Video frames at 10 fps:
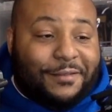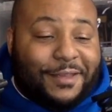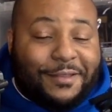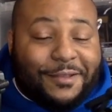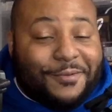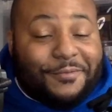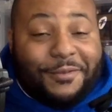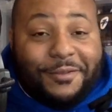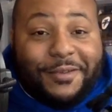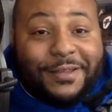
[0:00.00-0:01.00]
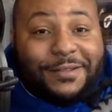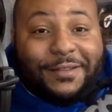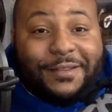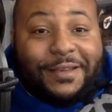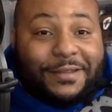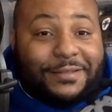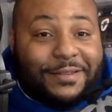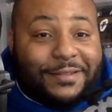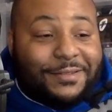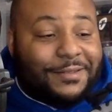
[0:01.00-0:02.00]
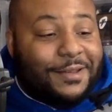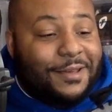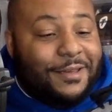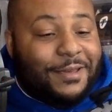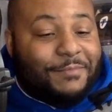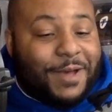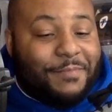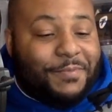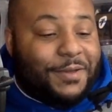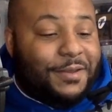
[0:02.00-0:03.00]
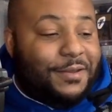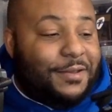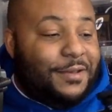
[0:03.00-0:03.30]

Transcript: they don't look as clean as this, in my opinion.